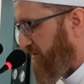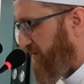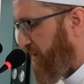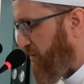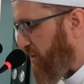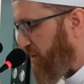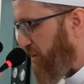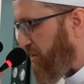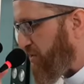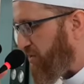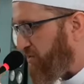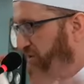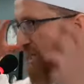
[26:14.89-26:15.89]
there were
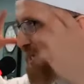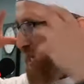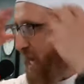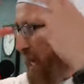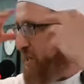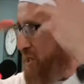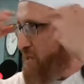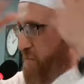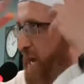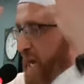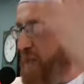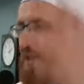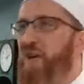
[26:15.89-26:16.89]
those who then they had these
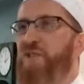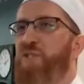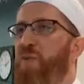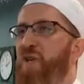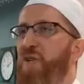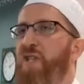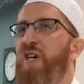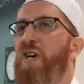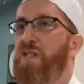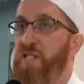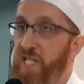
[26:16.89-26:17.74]
bad thoughts about Allah.